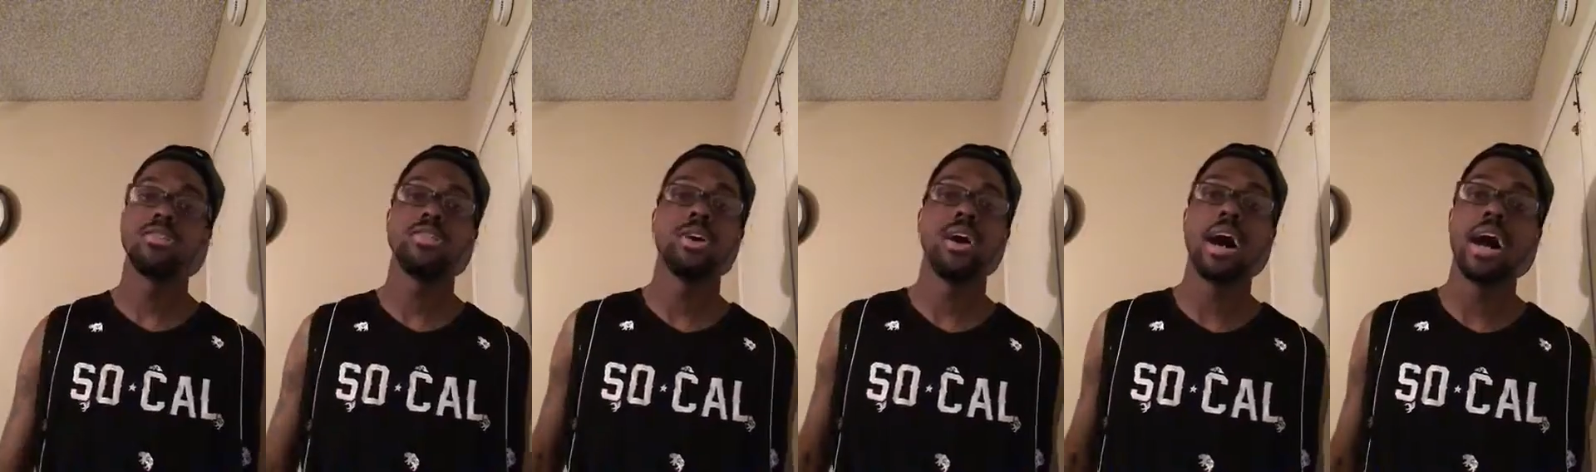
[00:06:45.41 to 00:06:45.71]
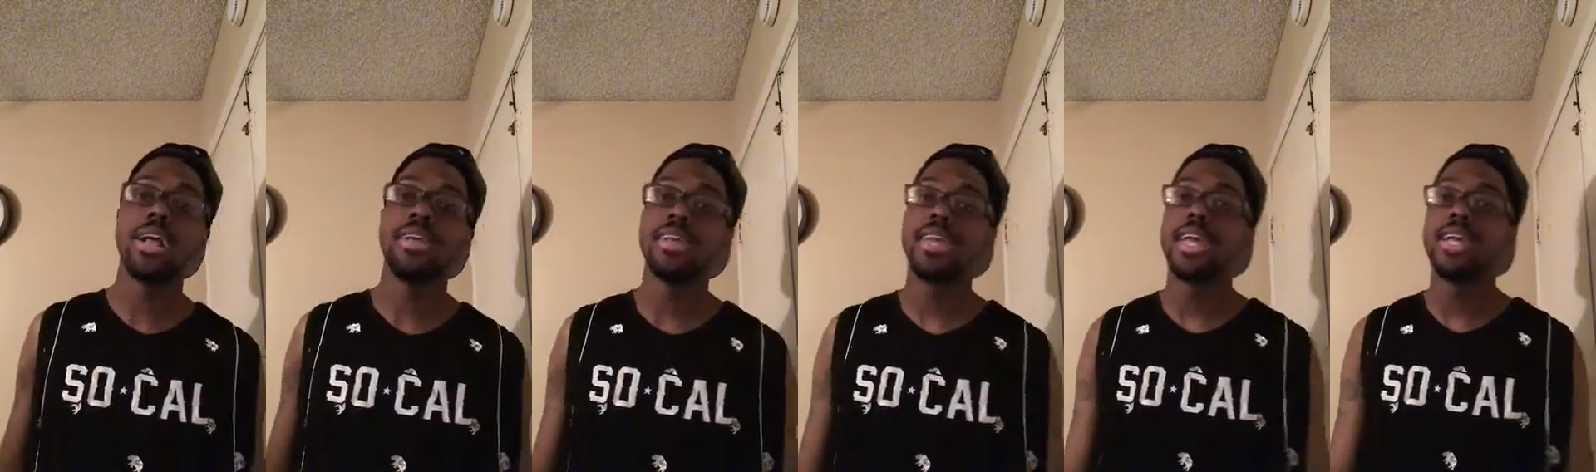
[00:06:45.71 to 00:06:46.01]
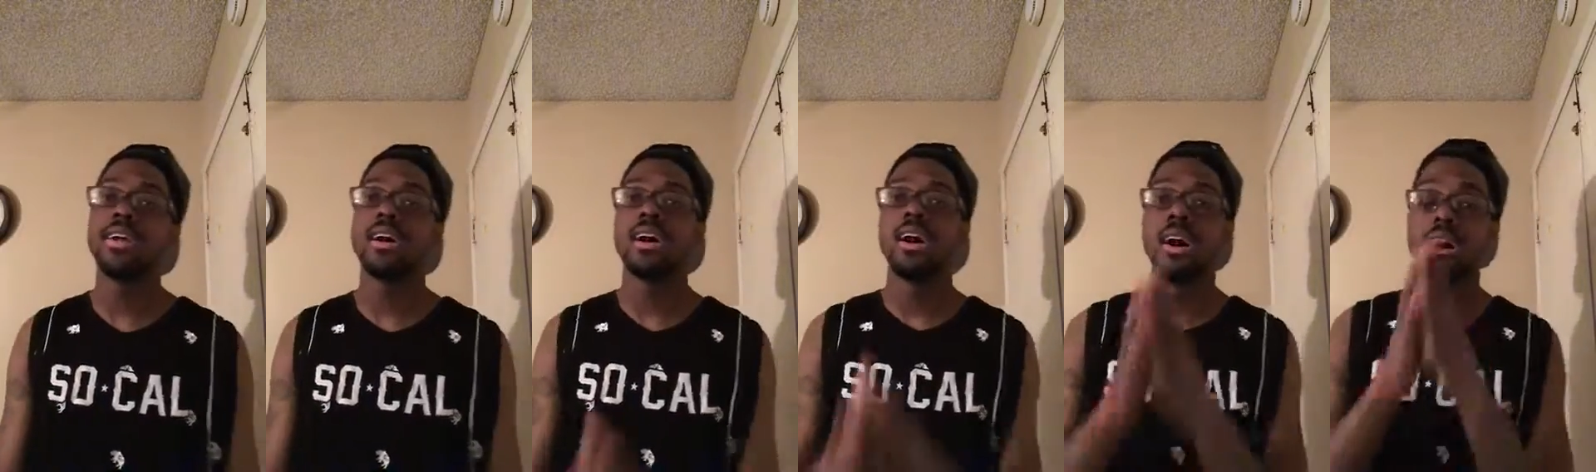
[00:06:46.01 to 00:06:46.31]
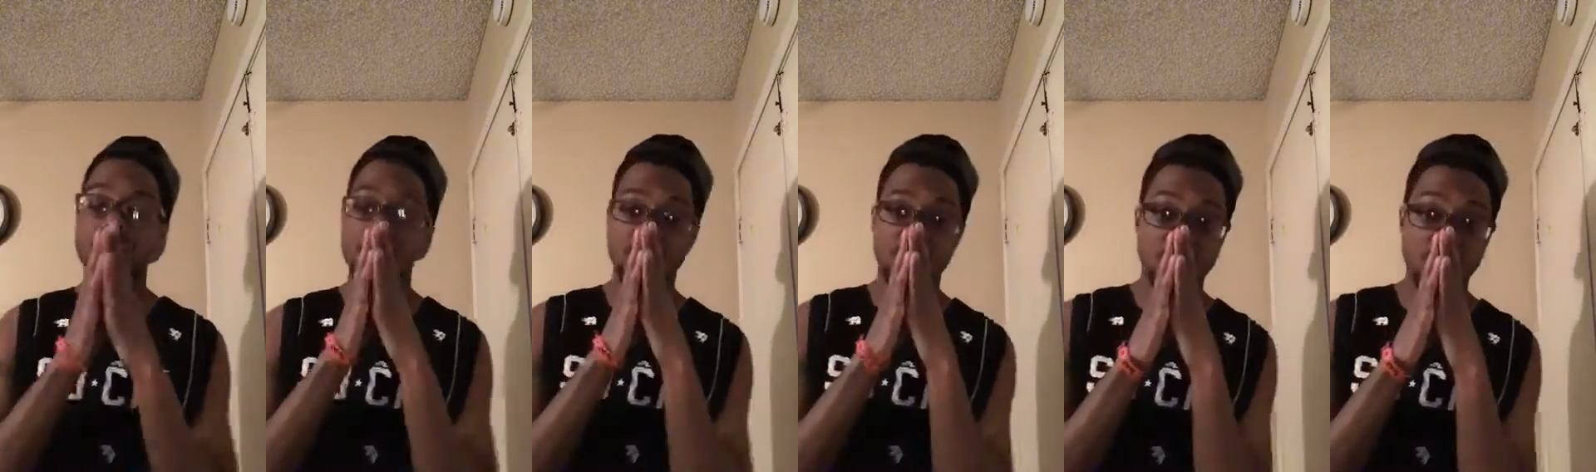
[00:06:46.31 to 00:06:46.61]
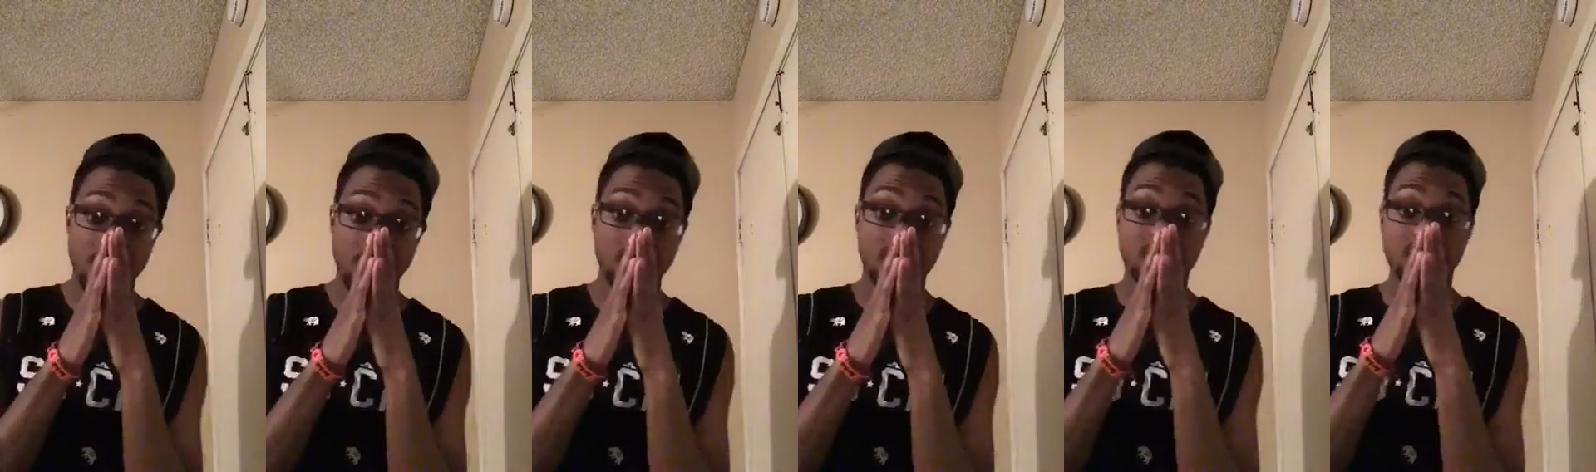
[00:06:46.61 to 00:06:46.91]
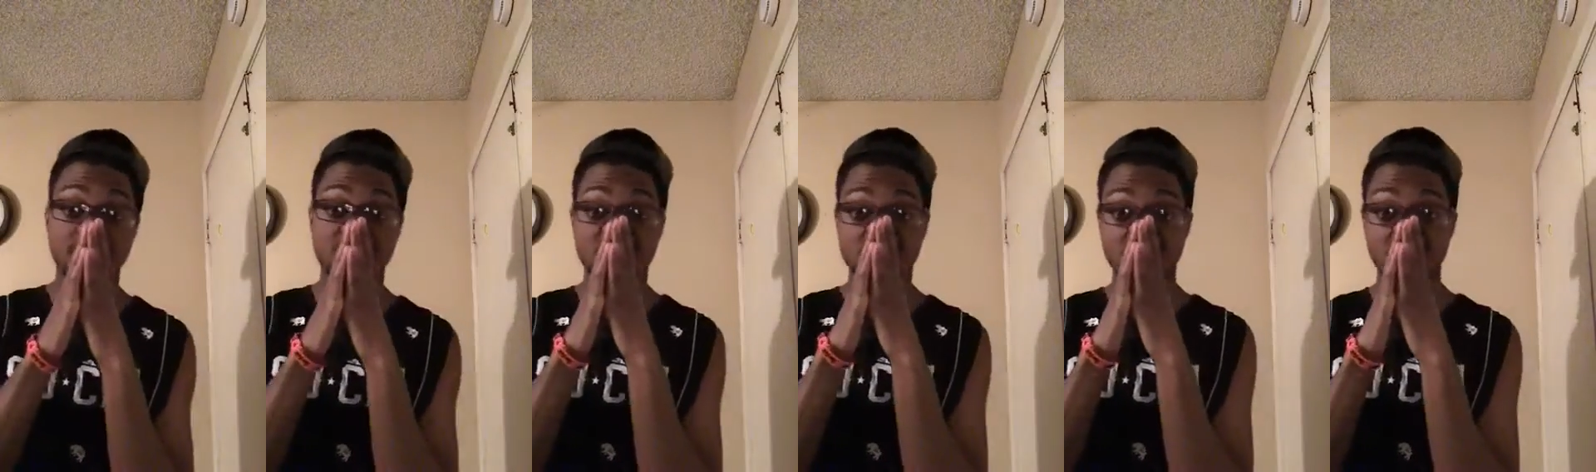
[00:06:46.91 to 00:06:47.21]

So I need all of y'all to